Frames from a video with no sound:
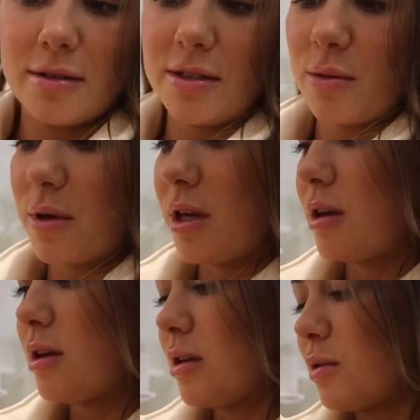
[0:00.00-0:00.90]
So
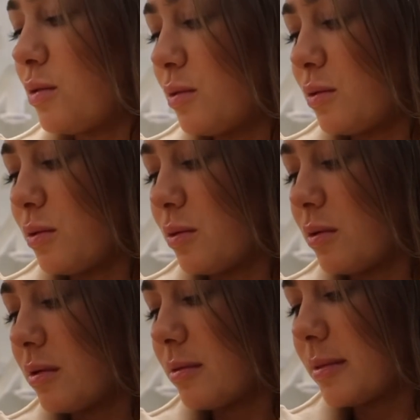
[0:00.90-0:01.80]
cute. Oh
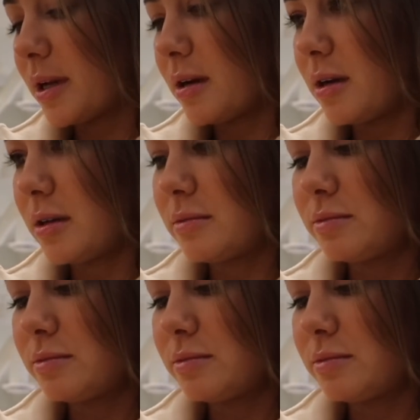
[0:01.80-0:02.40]
my god.